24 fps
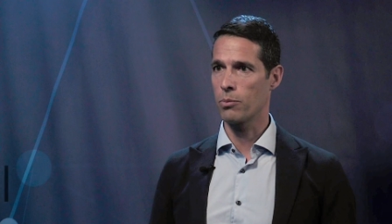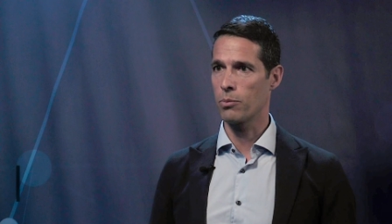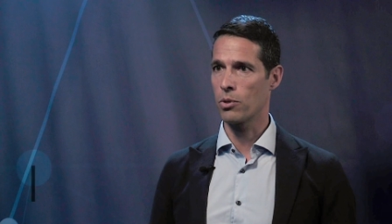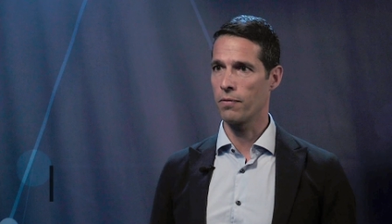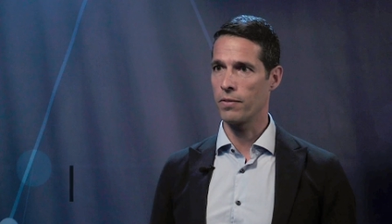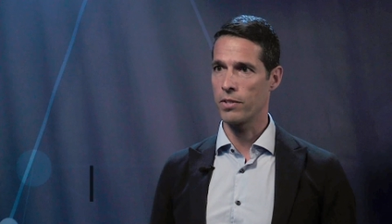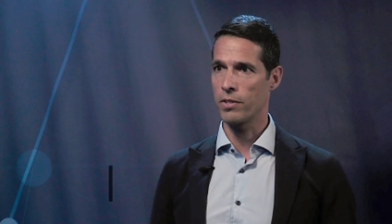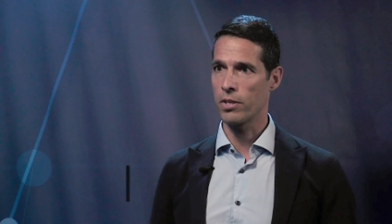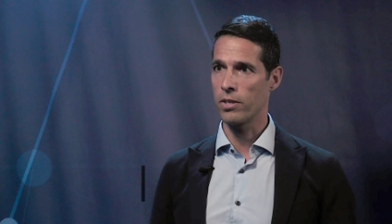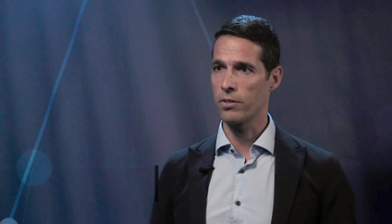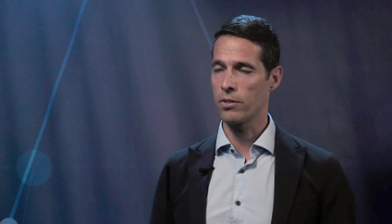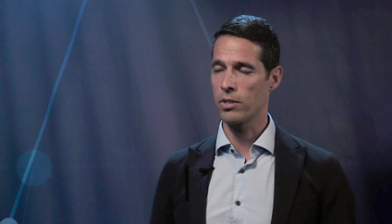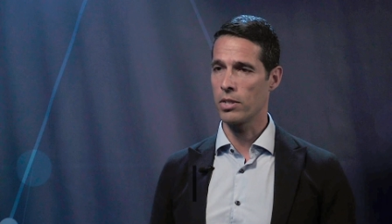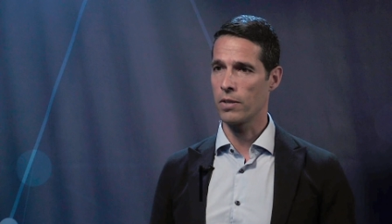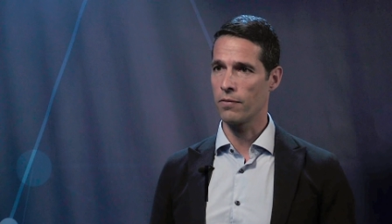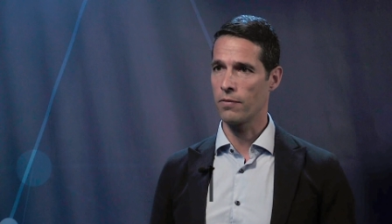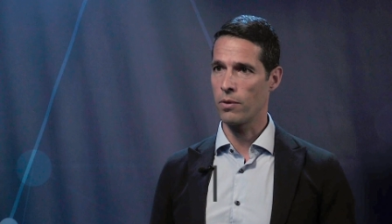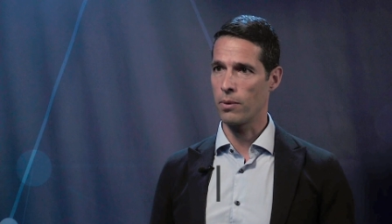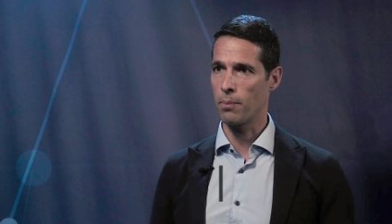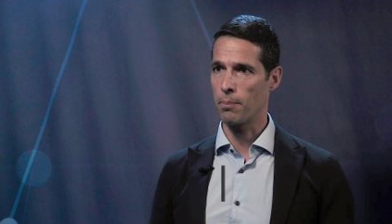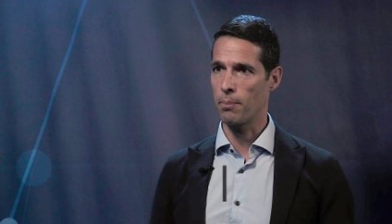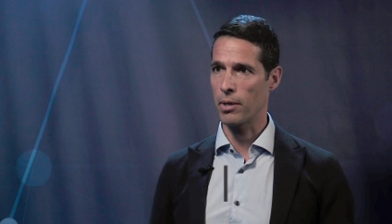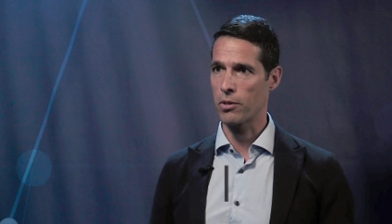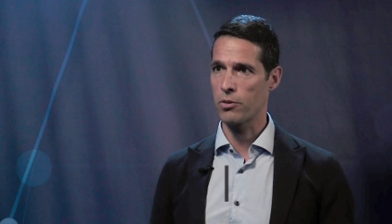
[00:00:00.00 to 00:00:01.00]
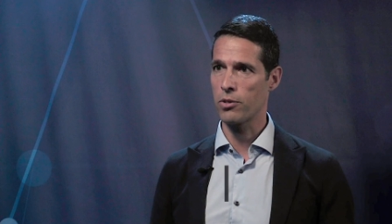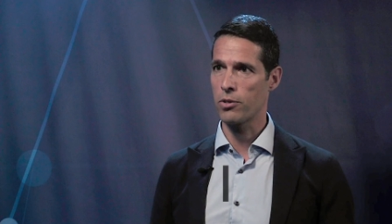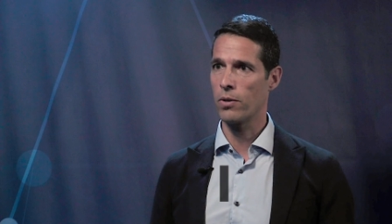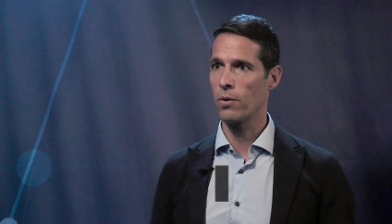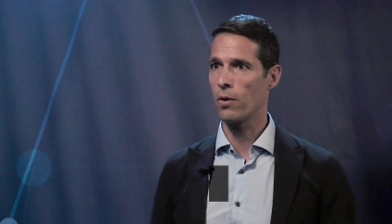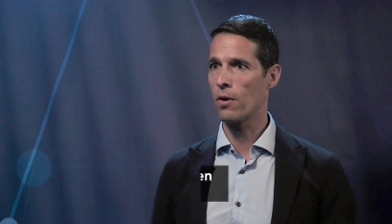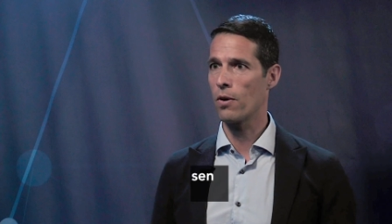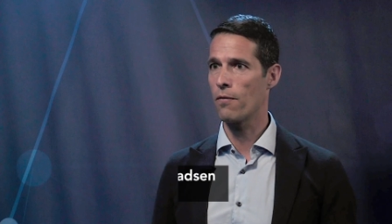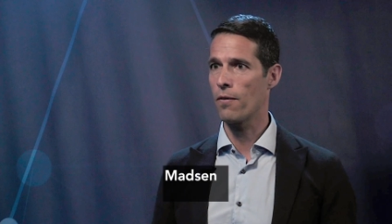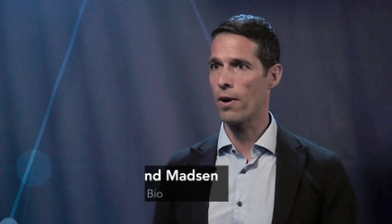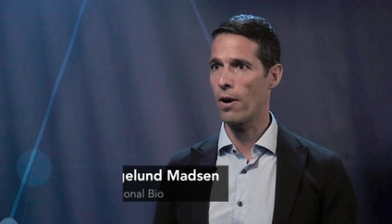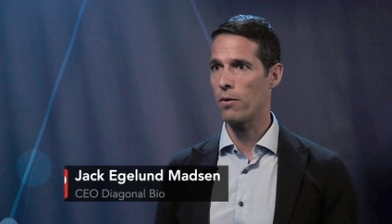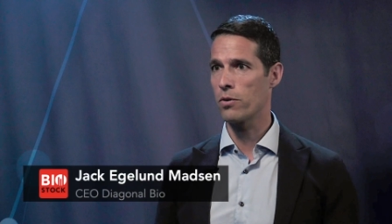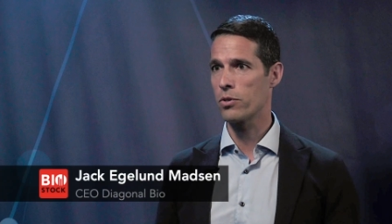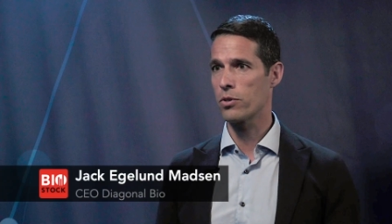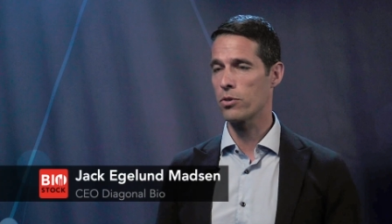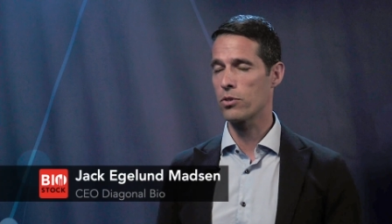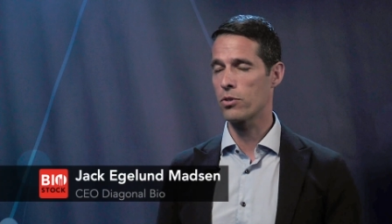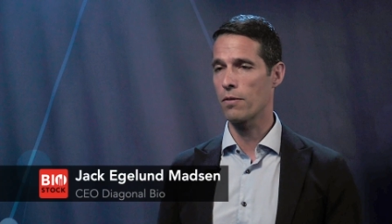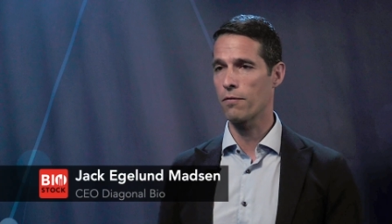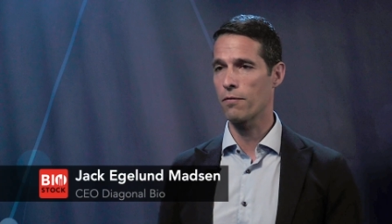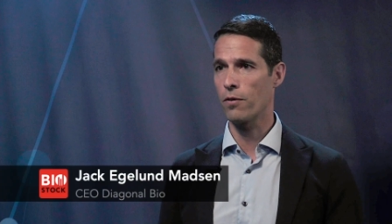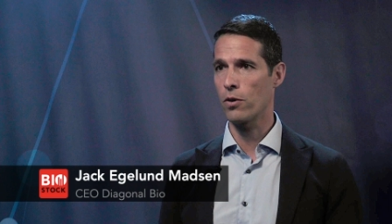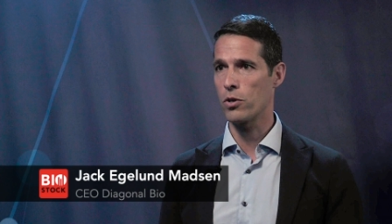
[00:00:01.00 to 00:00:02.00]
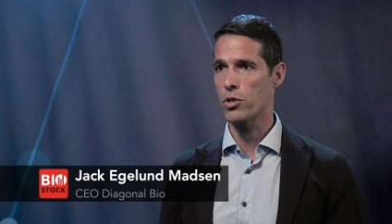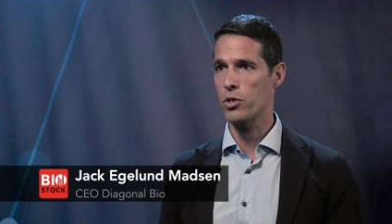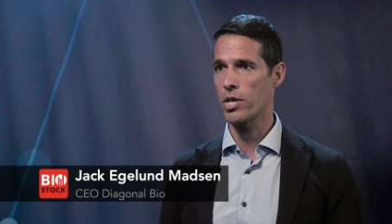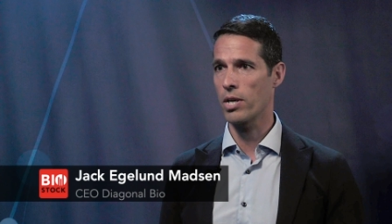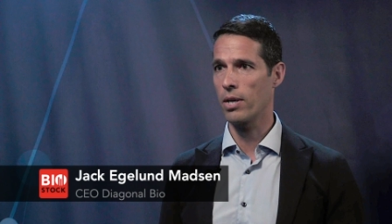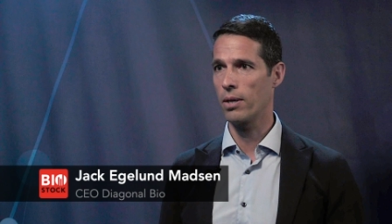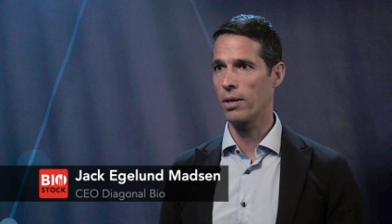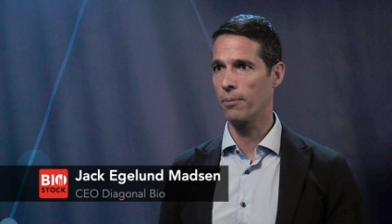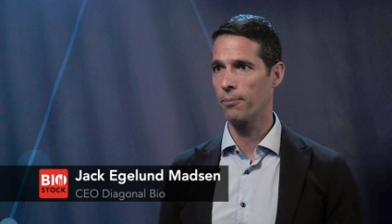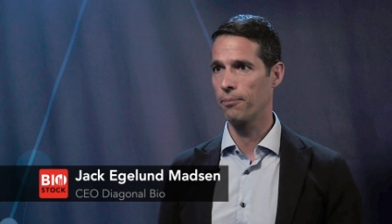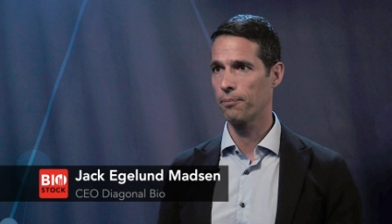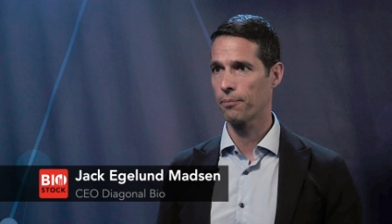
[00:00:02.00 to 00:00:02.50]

So we tested different bacteria, viruses and fungi.